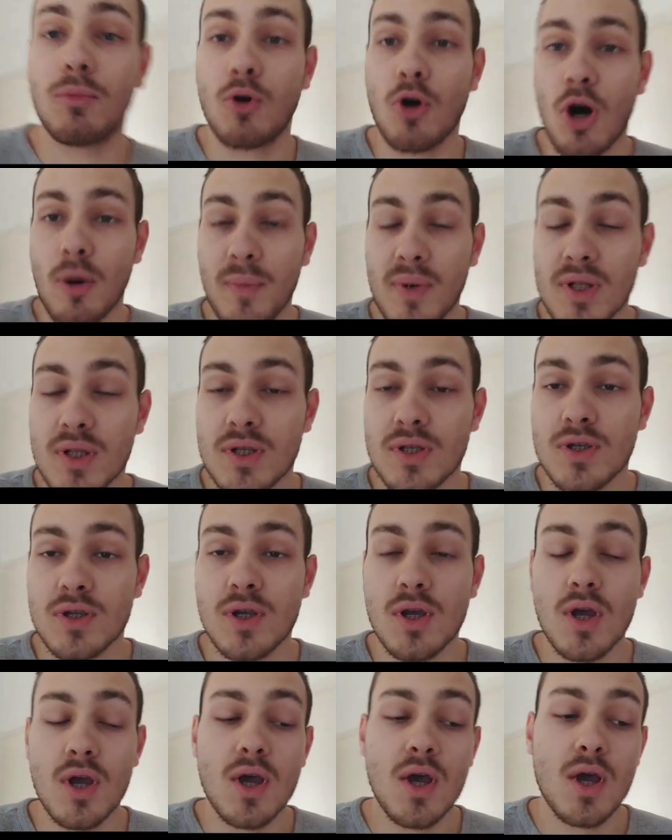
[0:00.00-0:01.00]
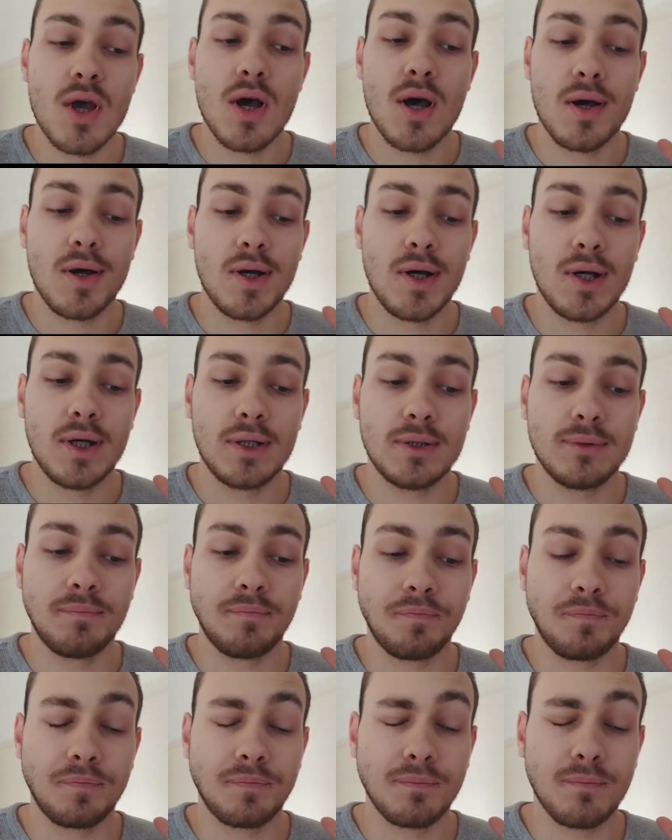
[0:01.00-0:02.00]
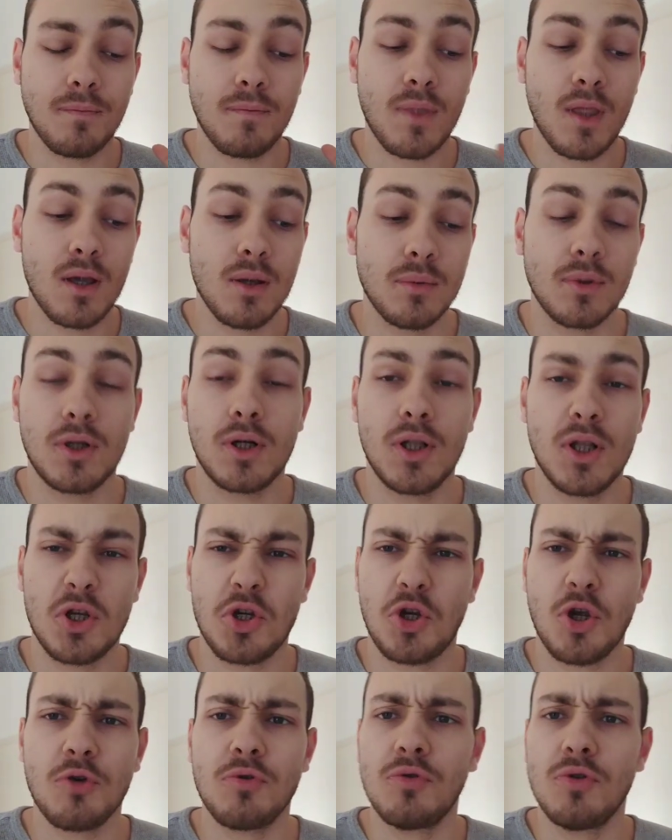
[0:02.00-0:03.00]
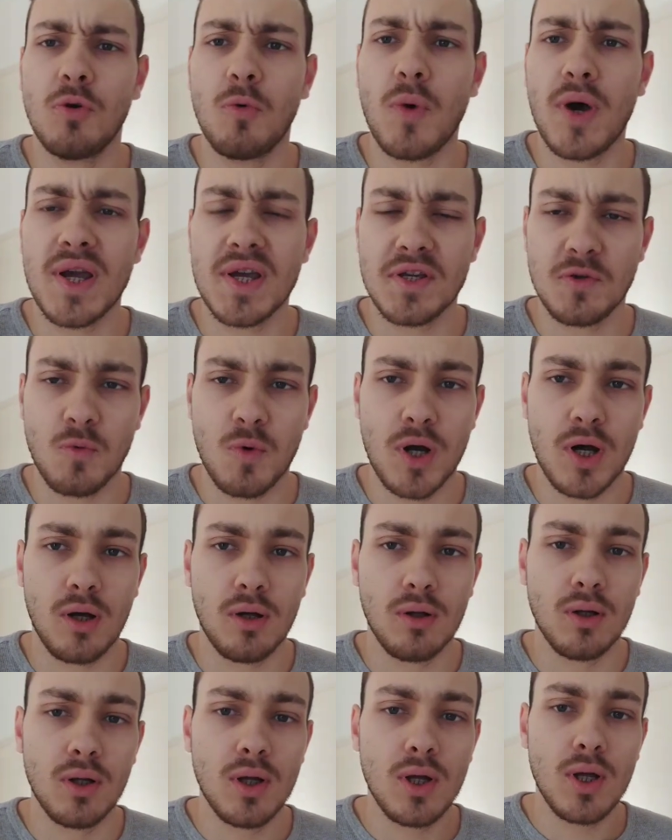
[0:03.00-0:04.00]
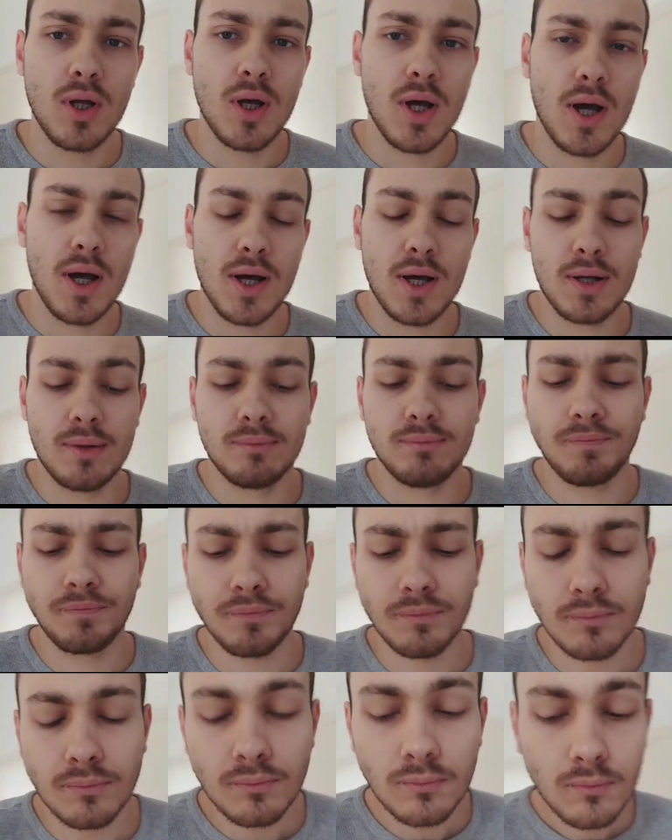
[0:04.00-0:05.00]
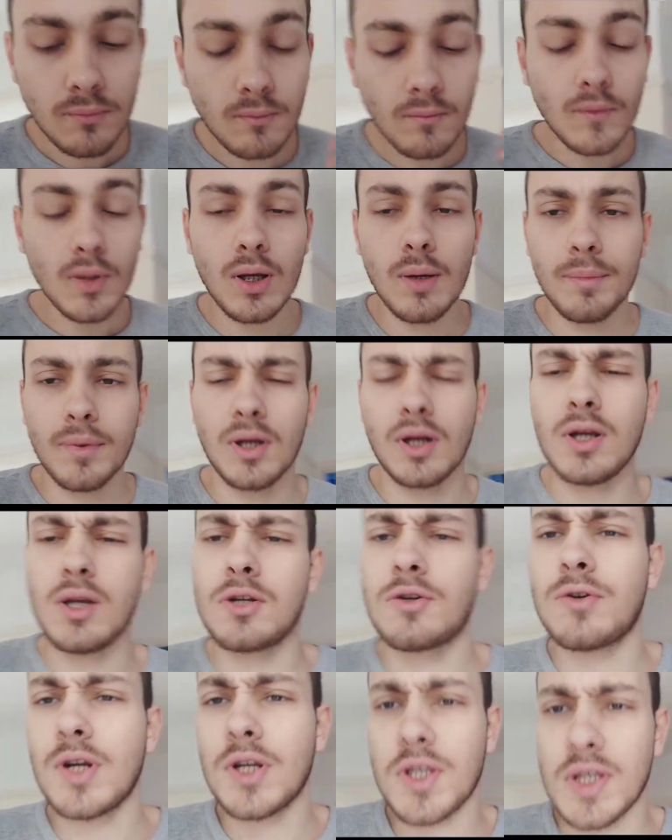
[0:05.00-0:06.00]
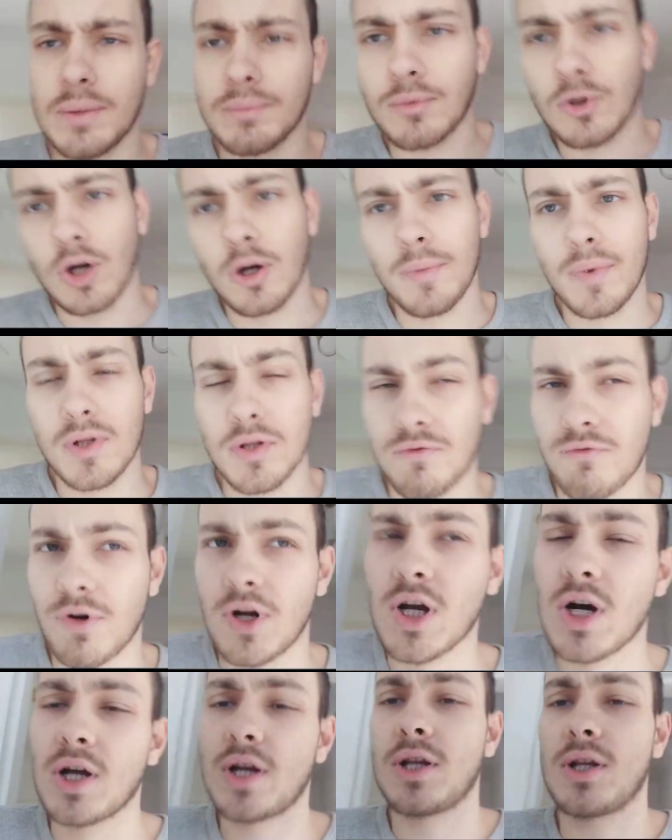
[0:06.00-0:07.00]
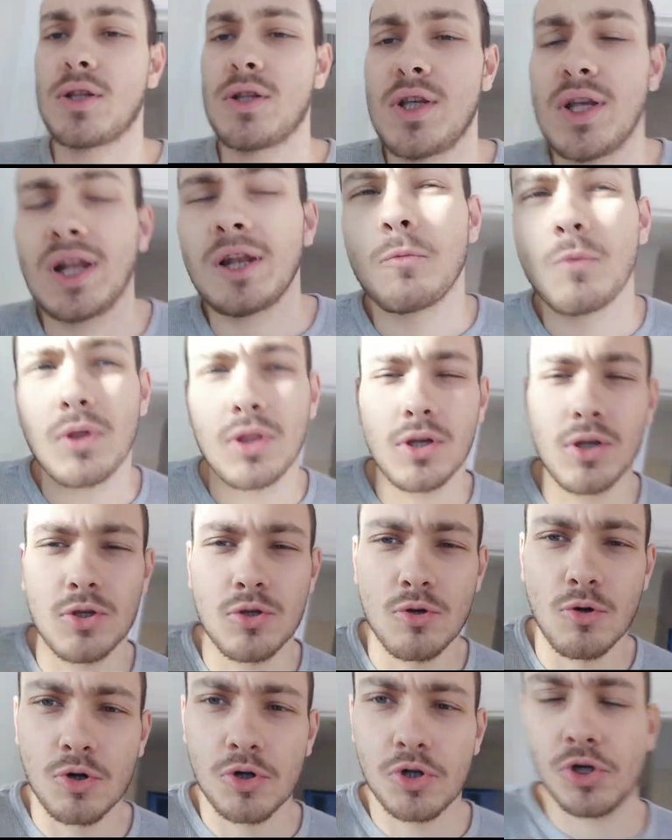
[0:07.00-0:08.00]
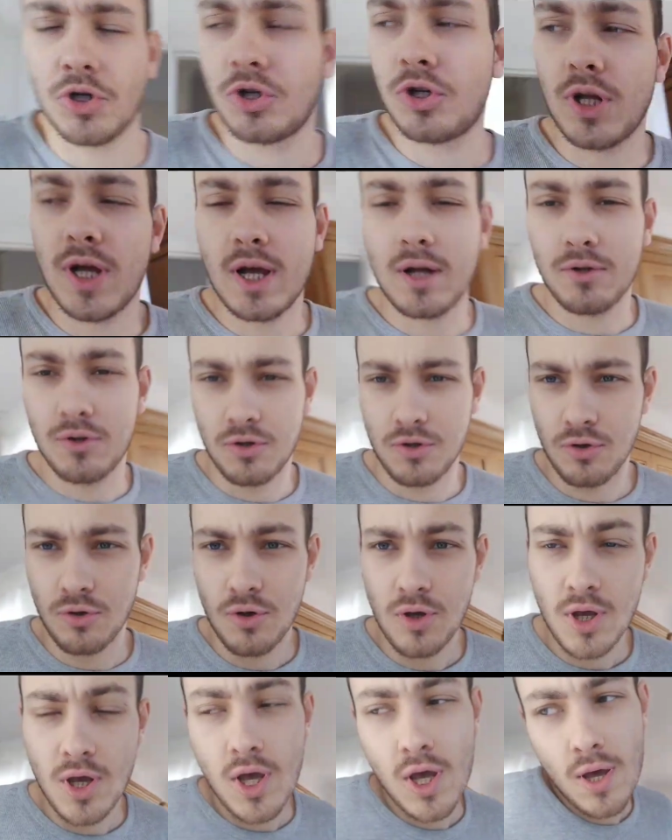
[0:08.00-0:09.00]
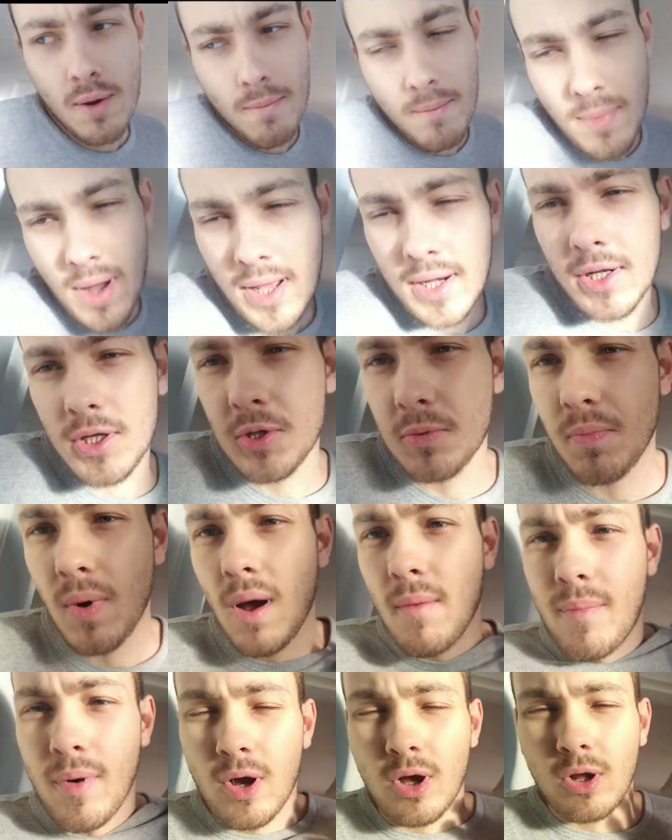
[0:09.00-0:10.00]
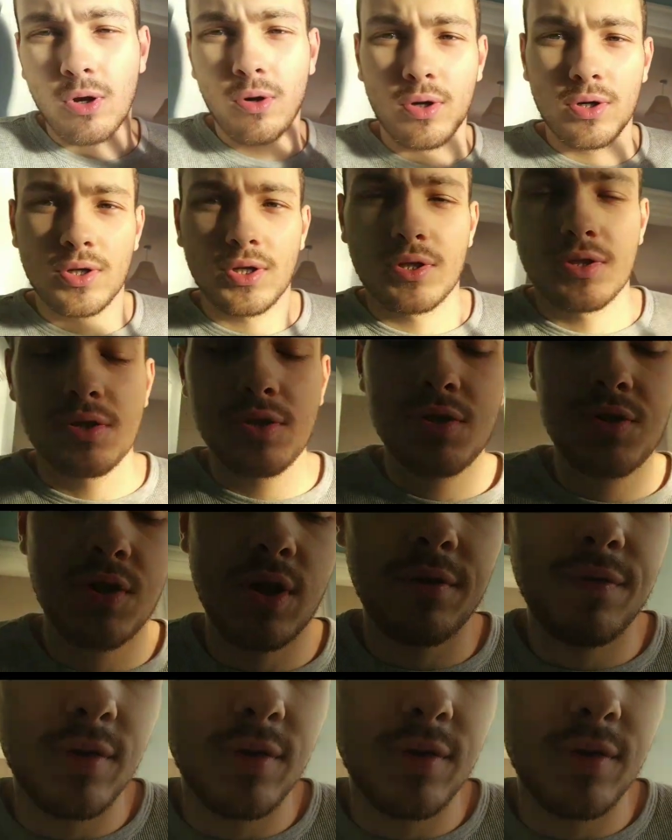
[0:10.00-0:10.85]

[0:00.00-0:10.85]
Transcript: comments. I'm gonna show you the weight as well. I'm going to address some comments regarding dealing with exhaustion and how to manage bipolar and stuff